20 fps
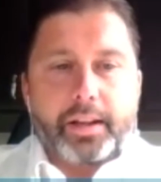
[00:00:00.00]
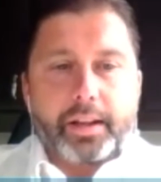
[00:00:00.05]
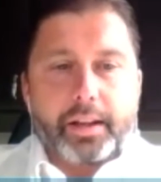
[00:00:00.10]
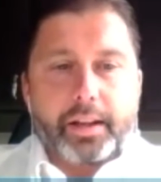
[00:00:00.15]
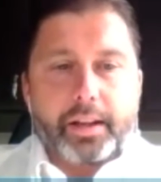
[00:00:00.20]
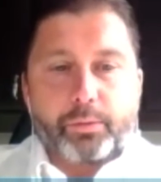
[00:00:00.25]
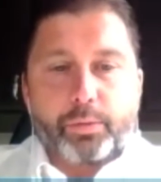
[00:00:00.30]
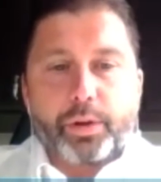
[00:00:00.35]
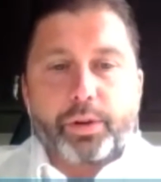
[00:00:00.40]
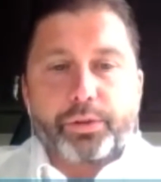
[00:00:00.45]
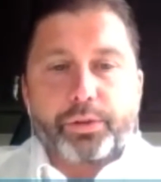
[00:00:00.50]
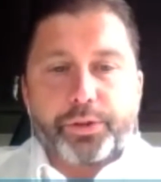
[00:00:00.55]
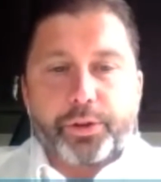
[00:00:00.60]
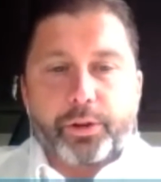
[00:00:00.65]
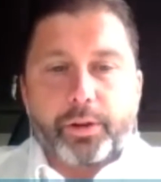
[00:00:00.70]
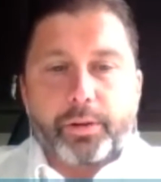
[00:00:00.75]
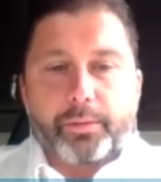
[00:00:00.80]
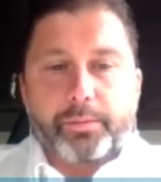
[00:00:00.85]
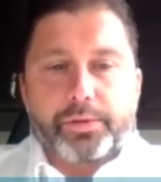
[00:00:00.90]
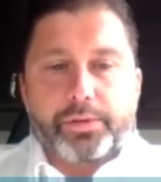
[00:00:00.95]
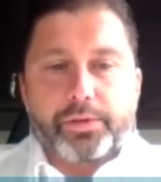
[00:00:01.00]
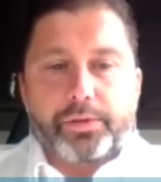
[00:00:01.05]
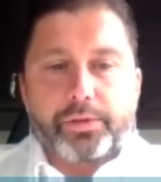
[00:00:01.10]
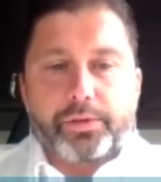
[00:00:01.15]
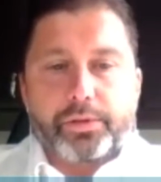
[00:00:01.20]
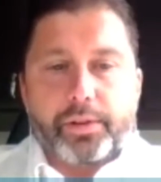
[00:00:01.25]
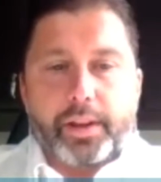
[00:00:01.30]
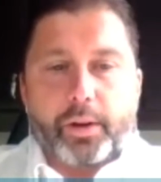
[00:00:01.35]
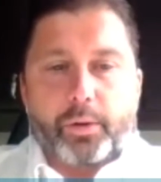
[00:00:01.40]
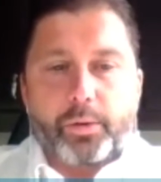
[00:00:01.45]
In real
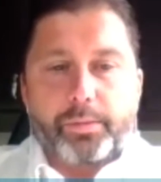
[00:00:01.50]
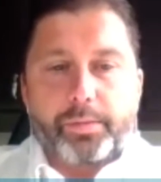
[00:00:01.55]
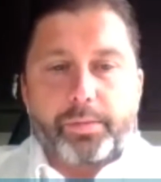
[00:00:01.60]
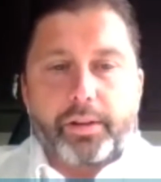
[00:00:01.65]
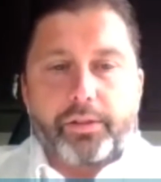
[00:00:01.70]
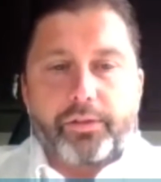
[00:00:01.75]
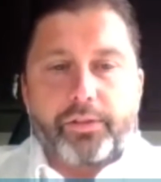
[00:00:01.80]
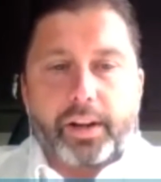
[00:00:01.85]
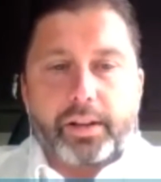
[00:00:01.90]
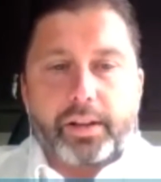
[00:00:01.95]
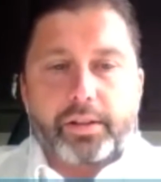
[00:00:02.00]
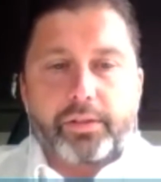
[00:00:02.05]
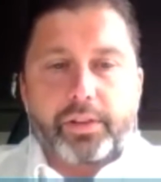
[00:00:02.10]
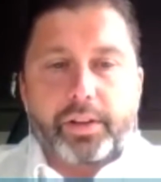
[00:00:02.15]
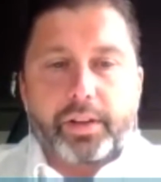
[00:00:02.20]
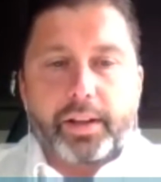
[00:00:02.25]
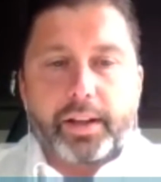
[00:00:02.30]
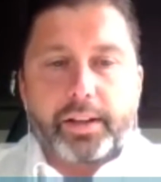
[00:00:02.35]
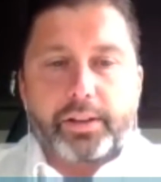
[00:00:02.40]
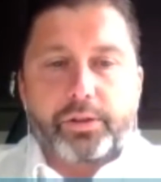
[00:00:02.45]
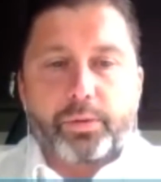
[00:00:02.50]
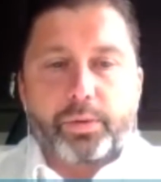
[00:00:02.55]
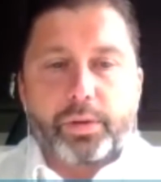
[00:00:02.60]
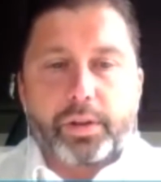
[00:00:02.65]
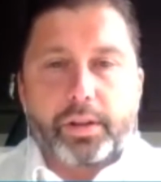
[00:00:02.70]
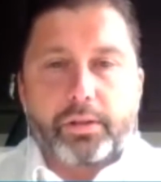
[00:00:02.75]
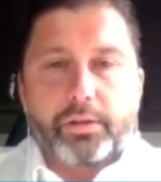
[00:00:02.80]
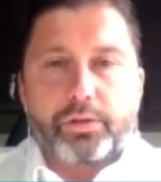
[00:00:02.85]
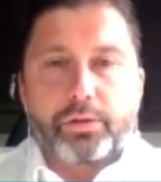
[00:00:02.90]
terms, that would be effectively like doing it in